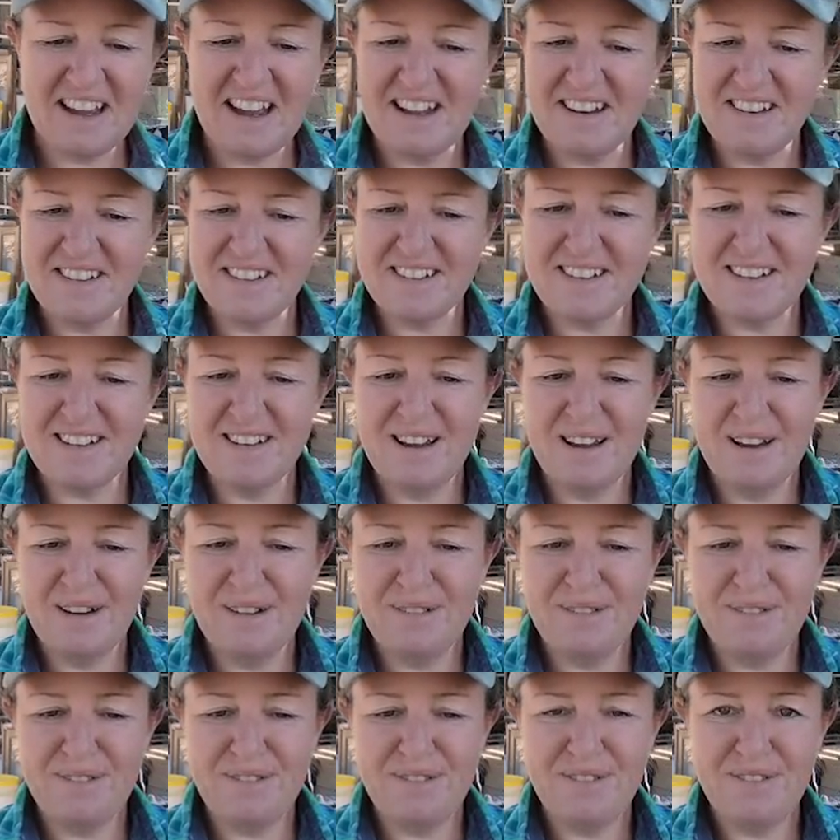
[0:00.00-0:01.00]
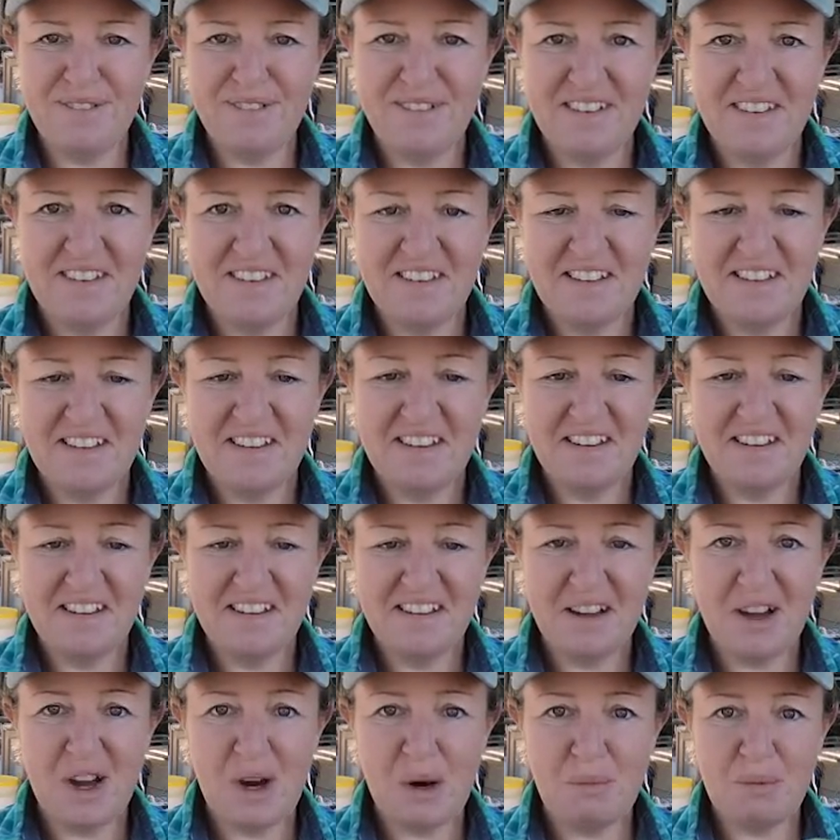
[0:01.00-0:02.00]
I just love
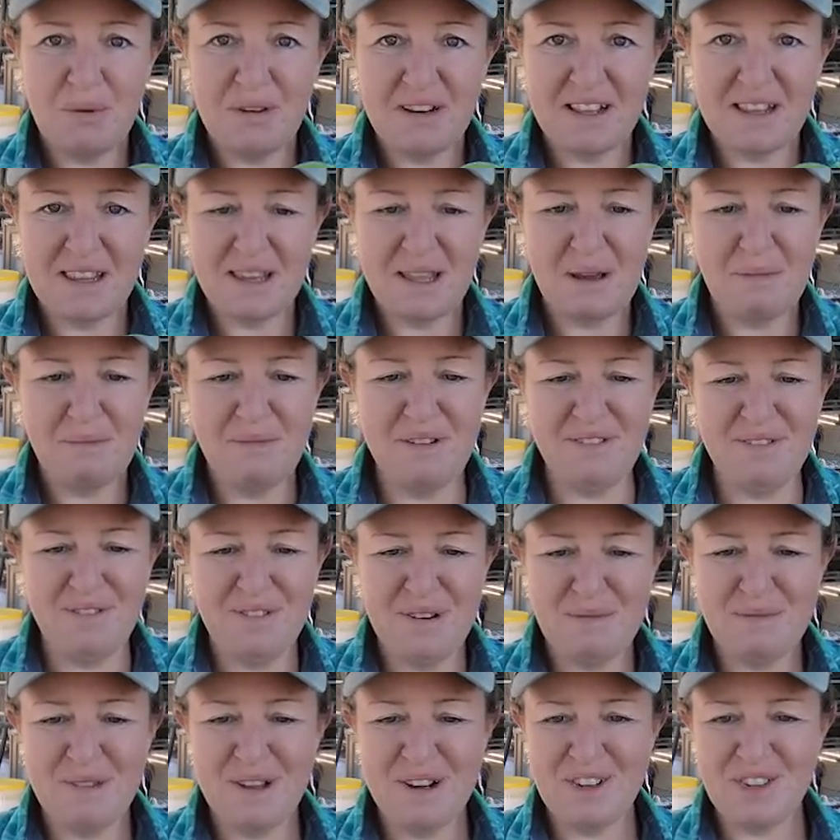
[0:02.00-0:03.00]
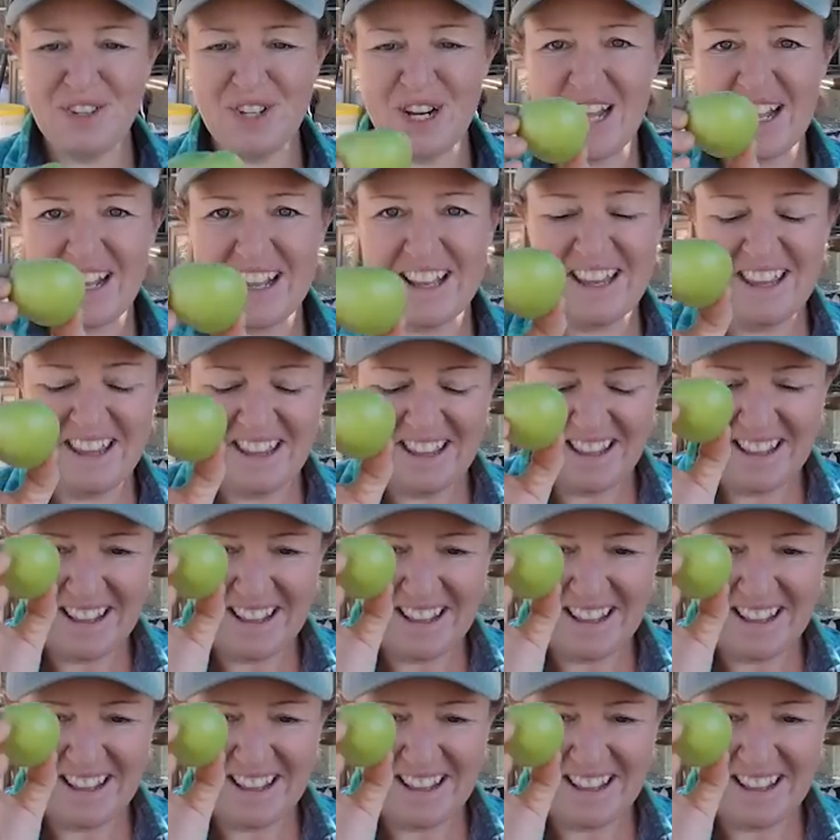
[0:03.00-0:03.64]
opening them from their shell.